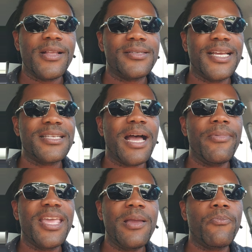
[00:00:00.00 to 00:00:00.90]

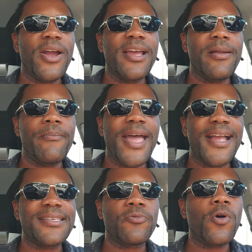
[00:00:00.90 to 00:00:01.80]
Saitama keep bringing them
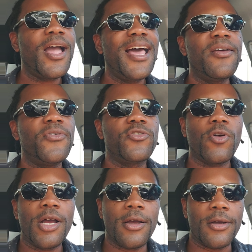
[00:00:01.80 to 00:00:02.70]
back. It's one hell of a
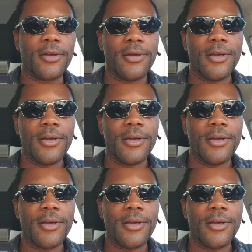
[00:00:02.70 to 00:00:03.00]
drug.